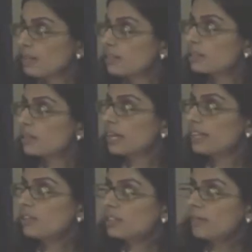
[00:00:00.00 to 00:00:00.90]
So I
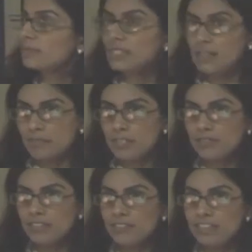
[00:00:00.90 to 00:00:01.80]
looked up the summary
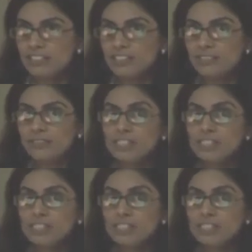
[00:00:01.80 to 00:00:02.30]
of the invention,